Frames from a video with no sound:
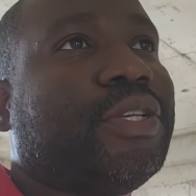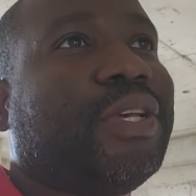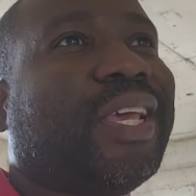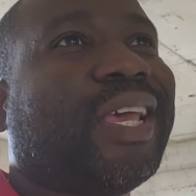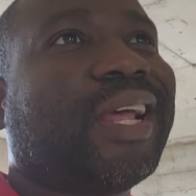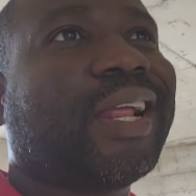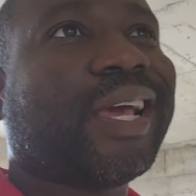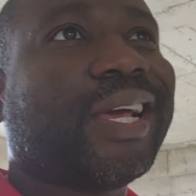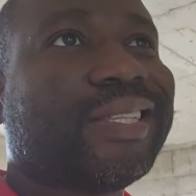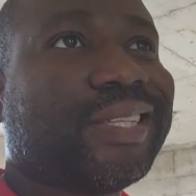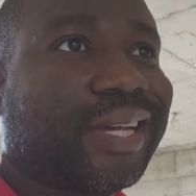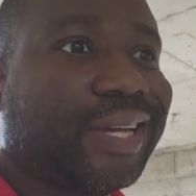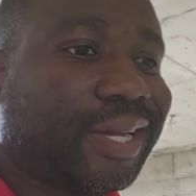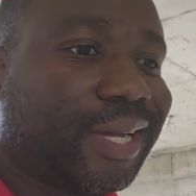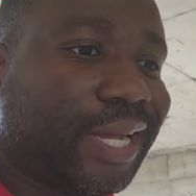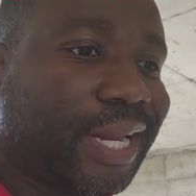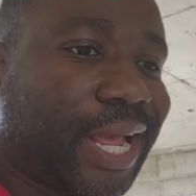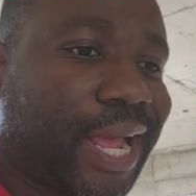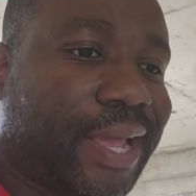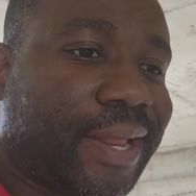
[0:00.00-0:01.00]
you can get
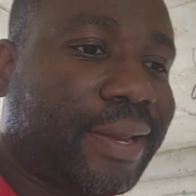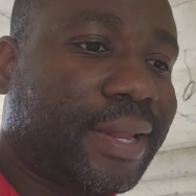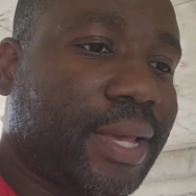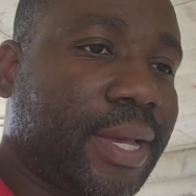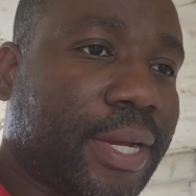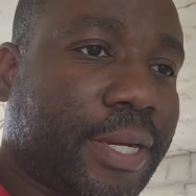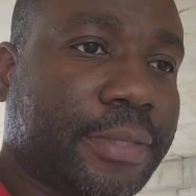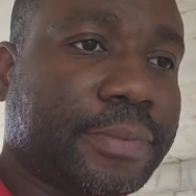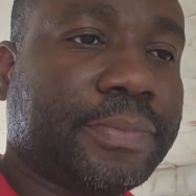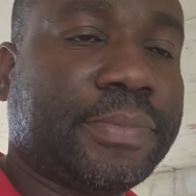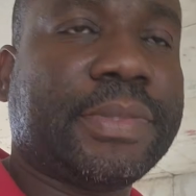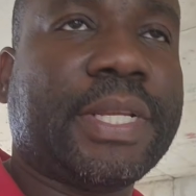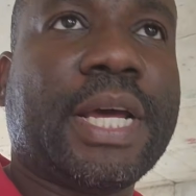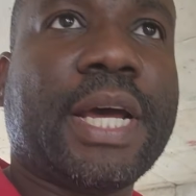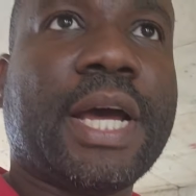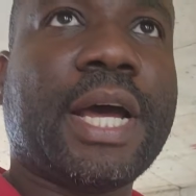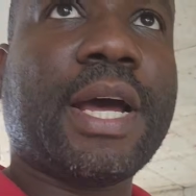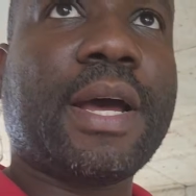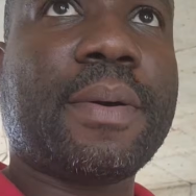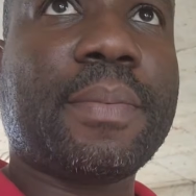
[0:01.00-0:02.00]
an idea,
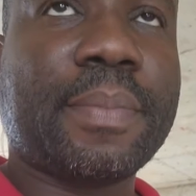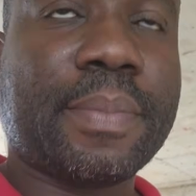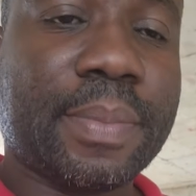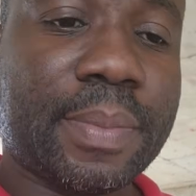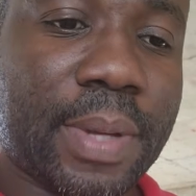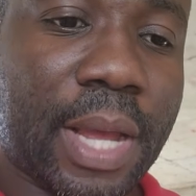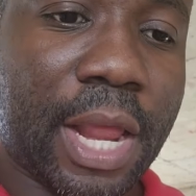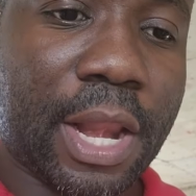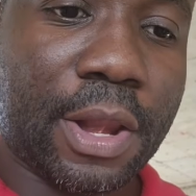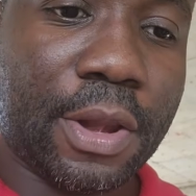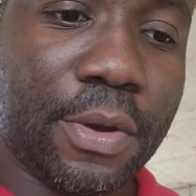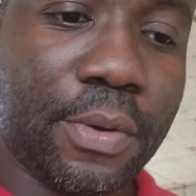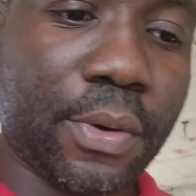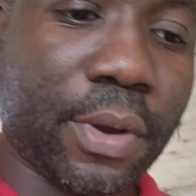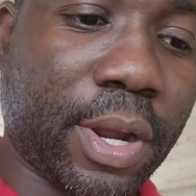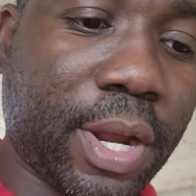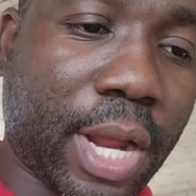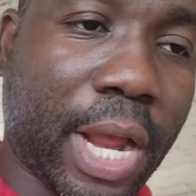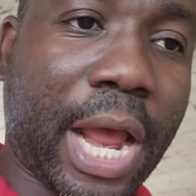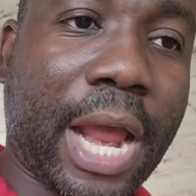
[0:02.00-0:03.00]
a look
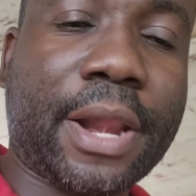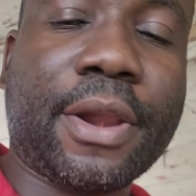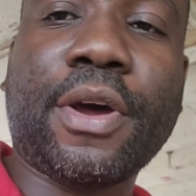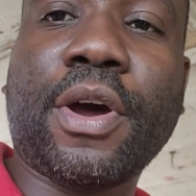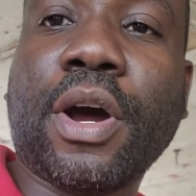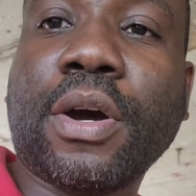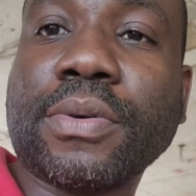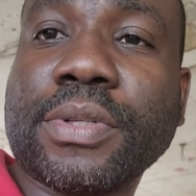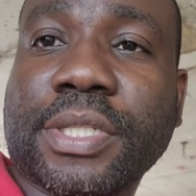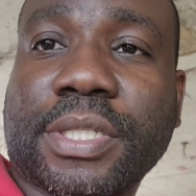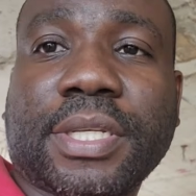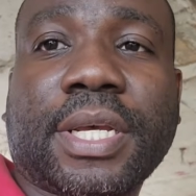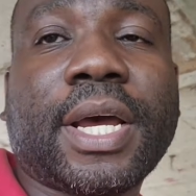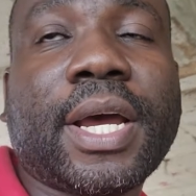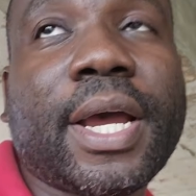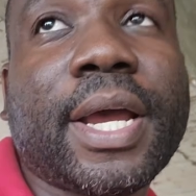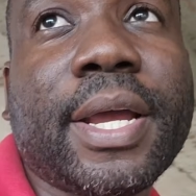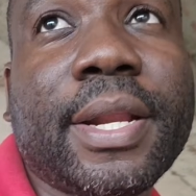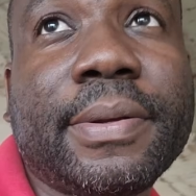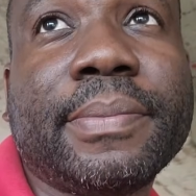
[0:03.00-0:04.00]
at the
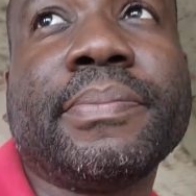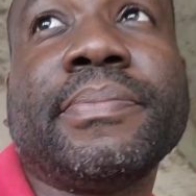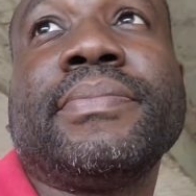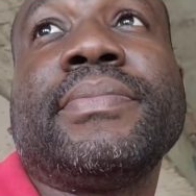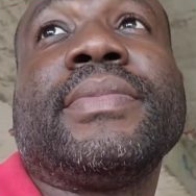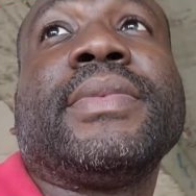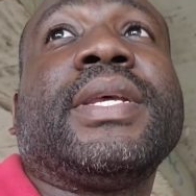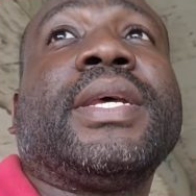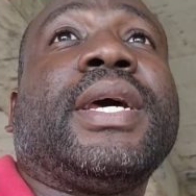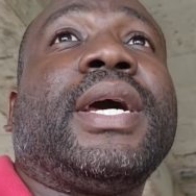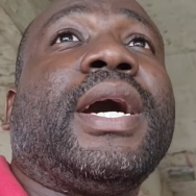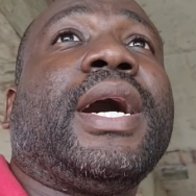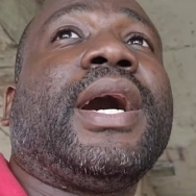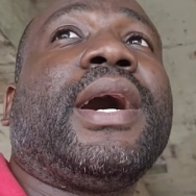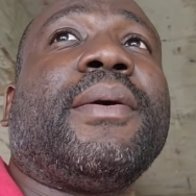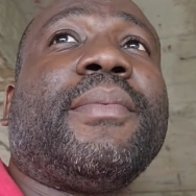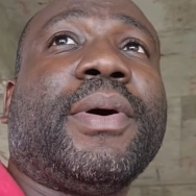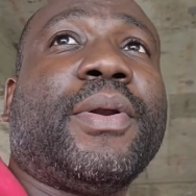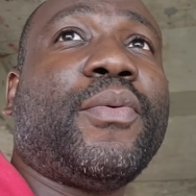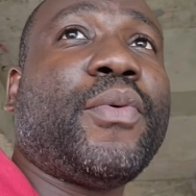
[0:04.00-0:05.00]
outside,
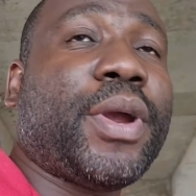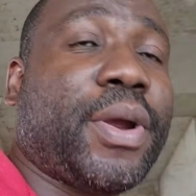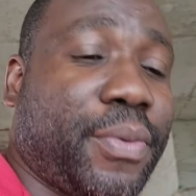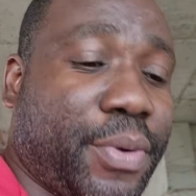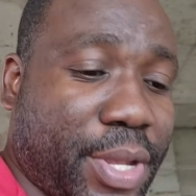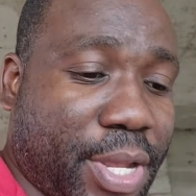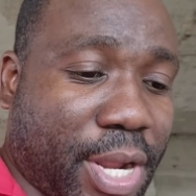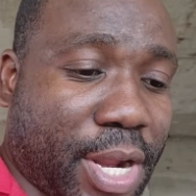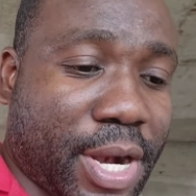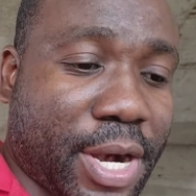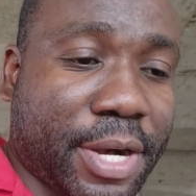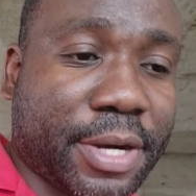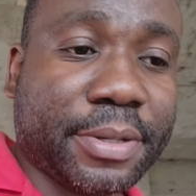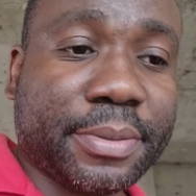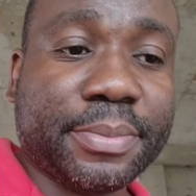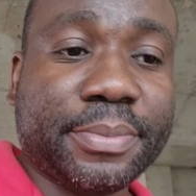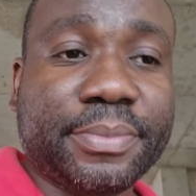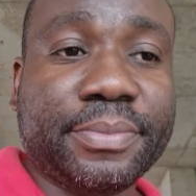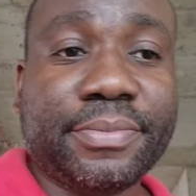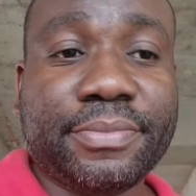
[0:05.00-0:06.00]
and where we are.
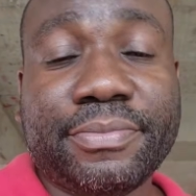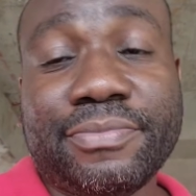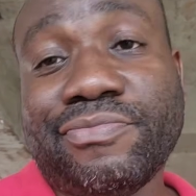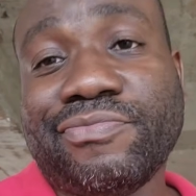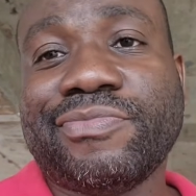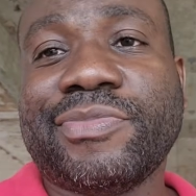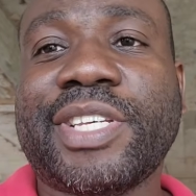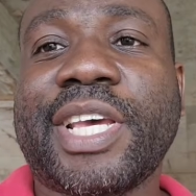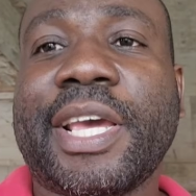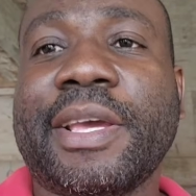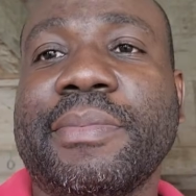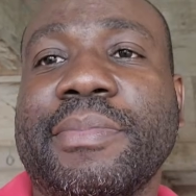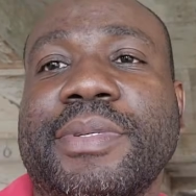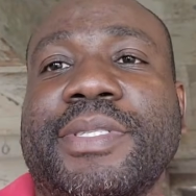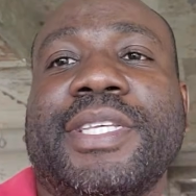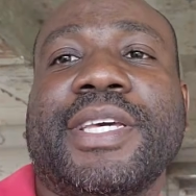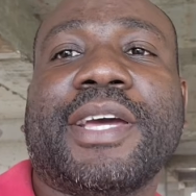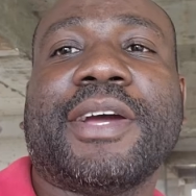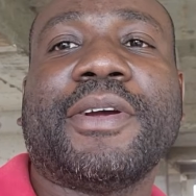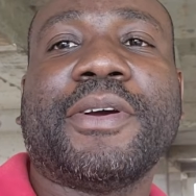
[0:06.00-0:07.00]
Okay,
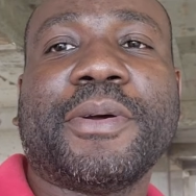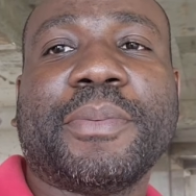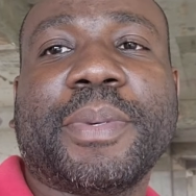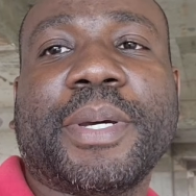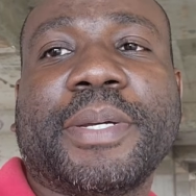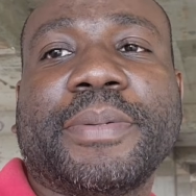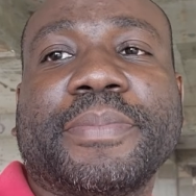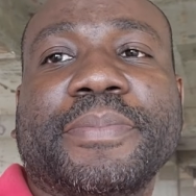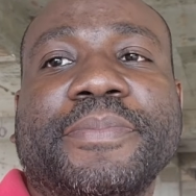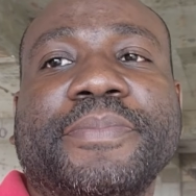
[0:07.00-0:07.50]
stick around.